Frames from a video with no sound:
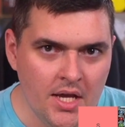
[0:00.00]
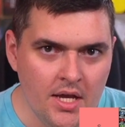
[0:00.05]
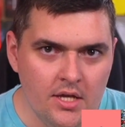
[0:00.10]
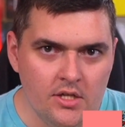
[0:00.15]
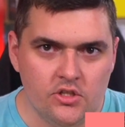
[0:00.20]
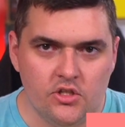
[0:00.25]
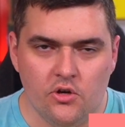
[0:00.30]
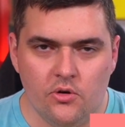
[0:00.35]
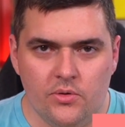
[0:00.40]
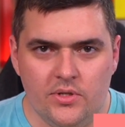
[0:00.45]

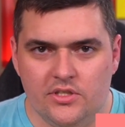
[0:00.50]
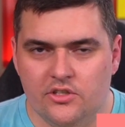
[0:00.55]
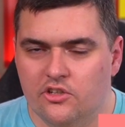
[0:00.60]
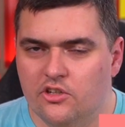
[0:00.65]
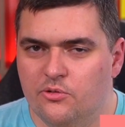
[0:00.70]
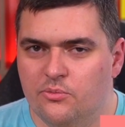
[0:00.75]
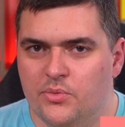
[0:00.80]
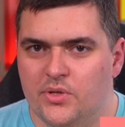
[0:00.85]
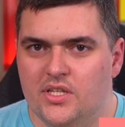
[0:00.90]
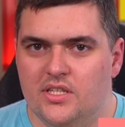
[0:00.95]
So he's going
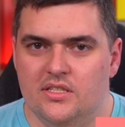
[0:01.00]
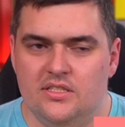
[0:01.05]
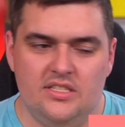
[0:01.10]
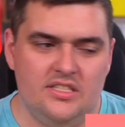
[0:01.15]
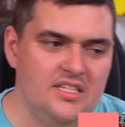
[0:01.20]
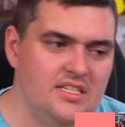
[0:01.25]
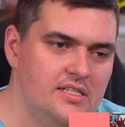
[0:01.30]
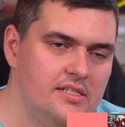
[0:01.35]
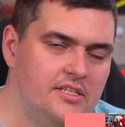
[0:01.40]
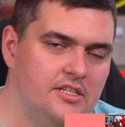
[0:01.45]
to be
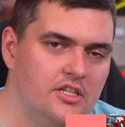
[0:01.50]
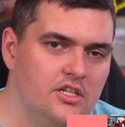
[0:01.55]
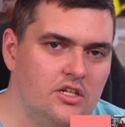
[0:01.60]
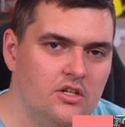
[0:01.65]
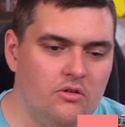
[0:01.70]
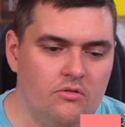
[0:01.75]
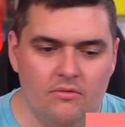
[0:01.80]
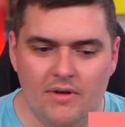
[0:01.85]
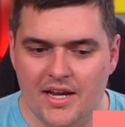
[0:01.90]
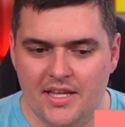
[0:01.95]
C tier
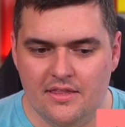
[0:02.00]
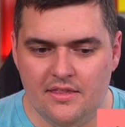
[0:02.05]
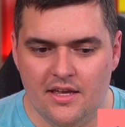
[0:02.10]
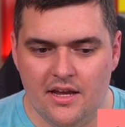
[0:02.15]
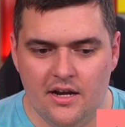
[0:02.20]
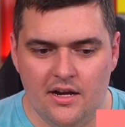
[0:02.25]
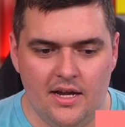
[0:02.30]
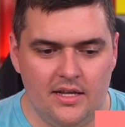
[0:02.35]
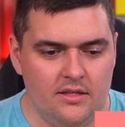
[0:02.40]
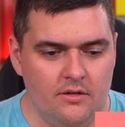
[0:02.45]
right
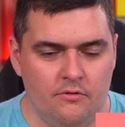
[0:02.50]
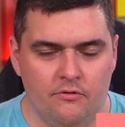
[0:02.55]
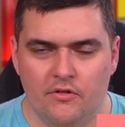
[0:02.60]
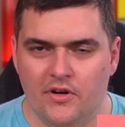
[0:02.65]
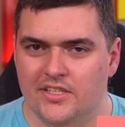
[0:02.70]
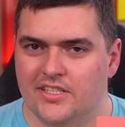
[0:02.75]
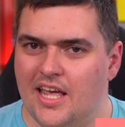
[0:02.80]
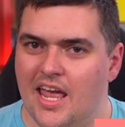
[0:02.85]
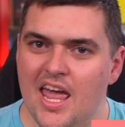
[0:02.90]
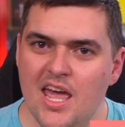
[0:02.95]
there at the
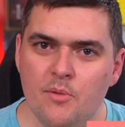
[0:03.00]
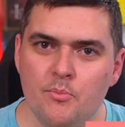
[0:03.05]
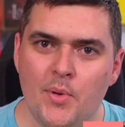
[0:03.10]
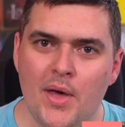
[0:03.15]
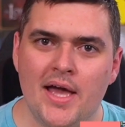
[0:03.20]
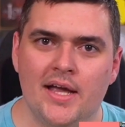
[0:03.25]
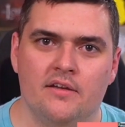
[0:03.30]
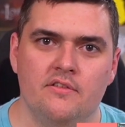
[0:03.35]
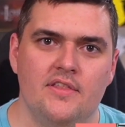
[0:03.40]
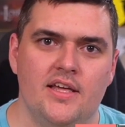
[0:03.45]
front and
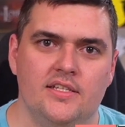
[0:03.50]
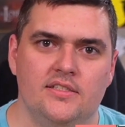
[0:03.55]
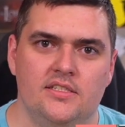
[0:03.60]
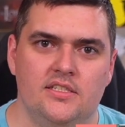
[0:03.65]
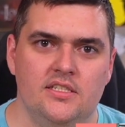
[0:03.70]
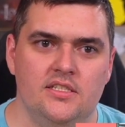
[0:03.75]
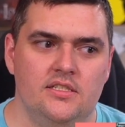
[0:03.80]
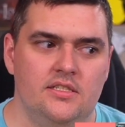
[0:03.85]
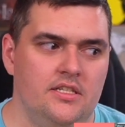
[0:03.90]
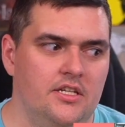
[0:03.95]
back of that
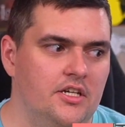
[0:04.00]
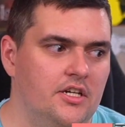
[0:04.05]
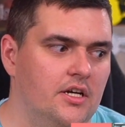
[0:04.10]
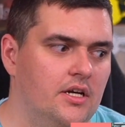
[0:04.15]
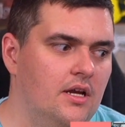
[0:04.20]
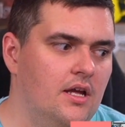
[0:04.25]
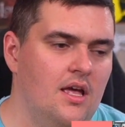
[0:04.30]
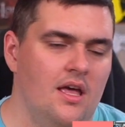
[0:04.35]
C tier.